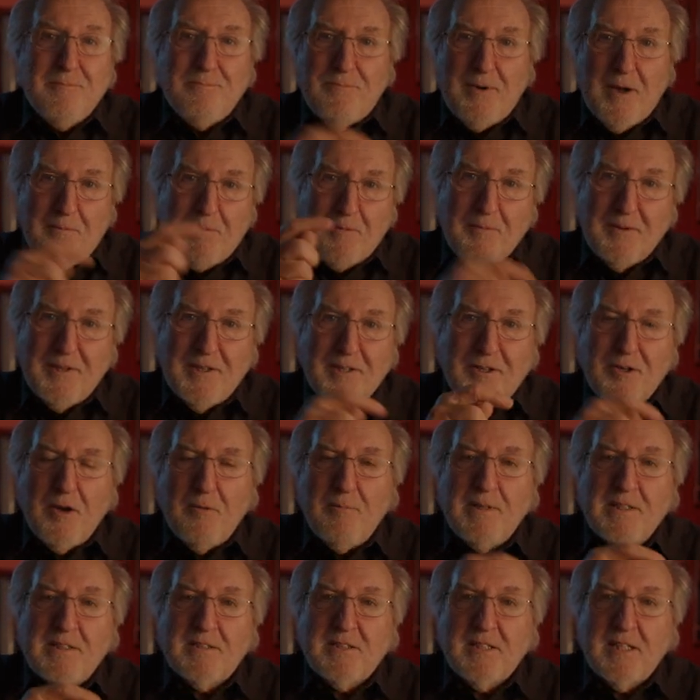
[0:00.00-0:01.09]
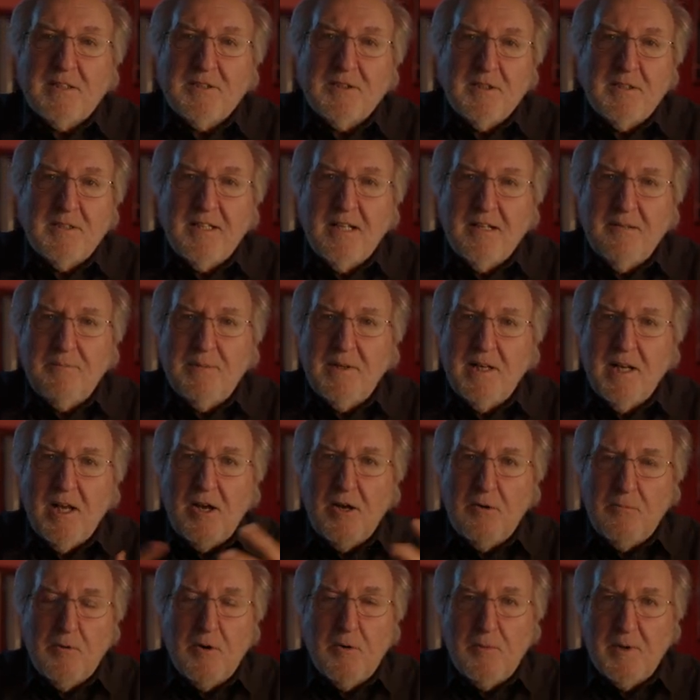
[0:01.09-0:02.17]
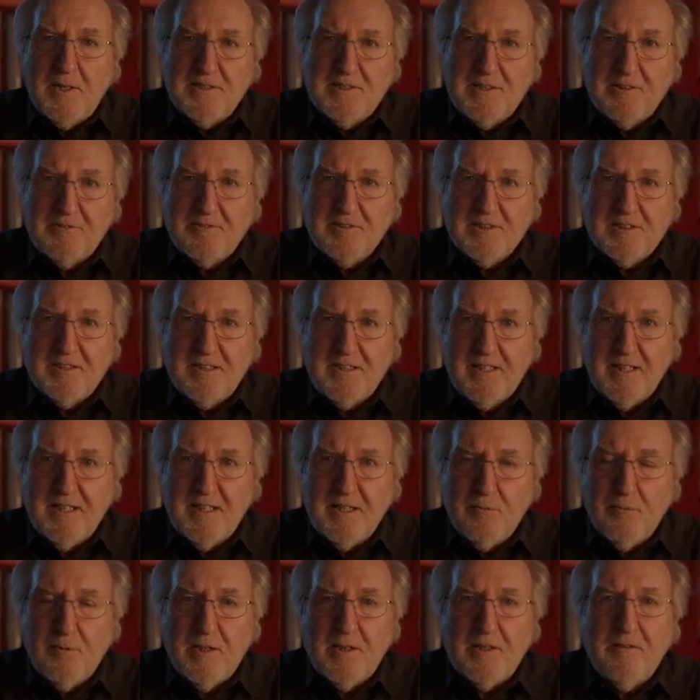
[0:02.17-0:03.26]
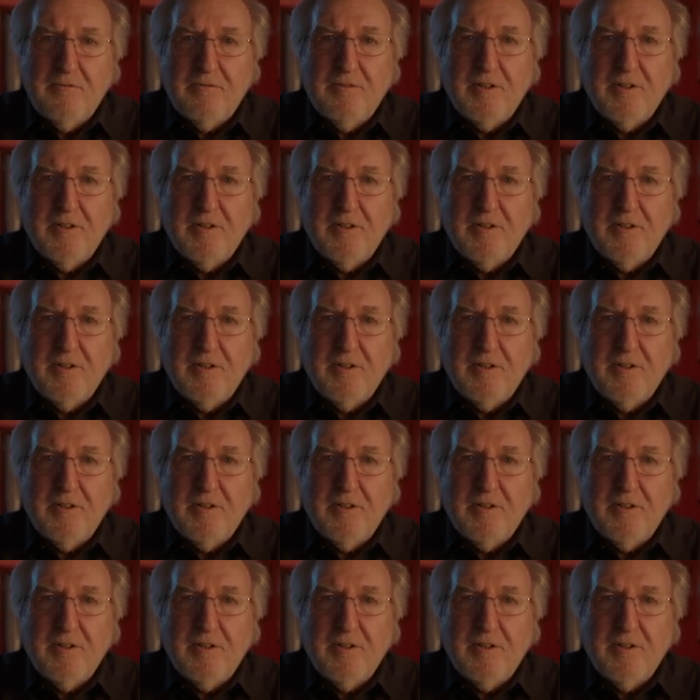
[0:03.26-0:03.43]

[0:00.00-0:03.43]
pop them in the comments section down below. I'm always interested to hear what you've